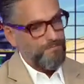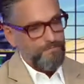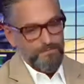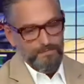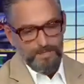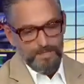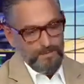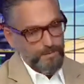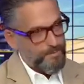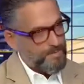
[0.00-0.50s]

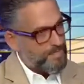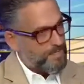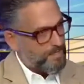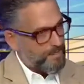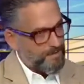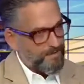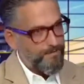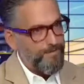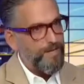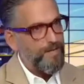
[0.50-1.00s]
Make no
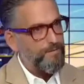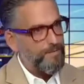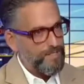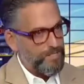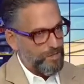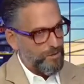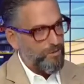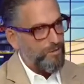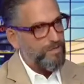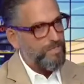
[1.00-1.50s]
mistake, the families
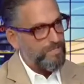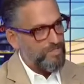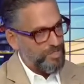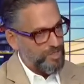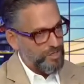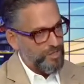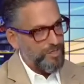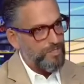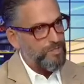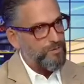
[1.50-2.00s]
go on these
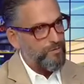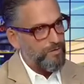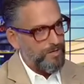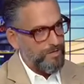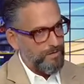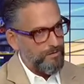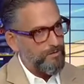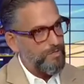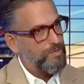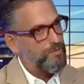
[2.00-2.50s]
journeys with
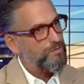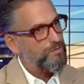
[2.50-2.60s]
you, and you